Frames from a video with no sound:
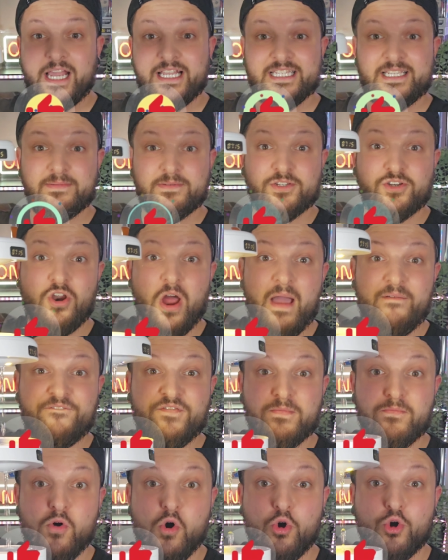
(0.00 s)
and
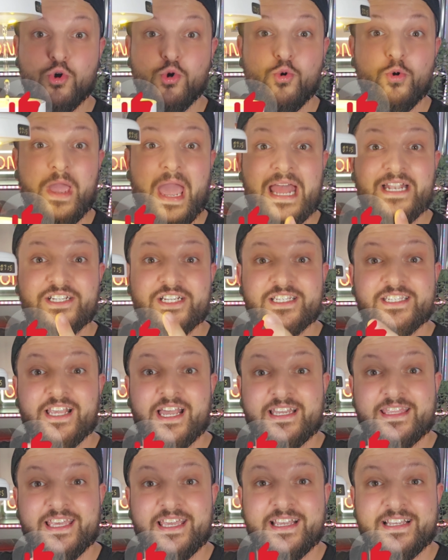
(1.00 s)
subscribe for more cool
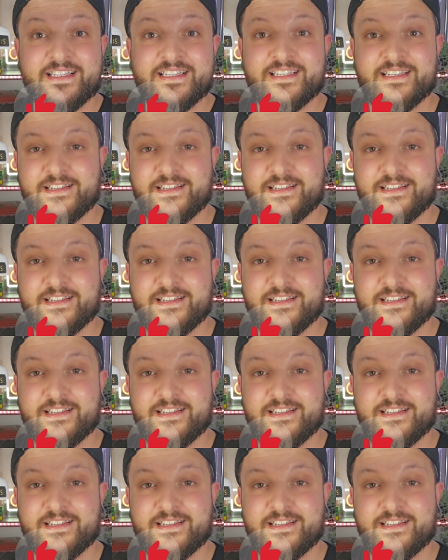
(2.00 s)
gadgets like this.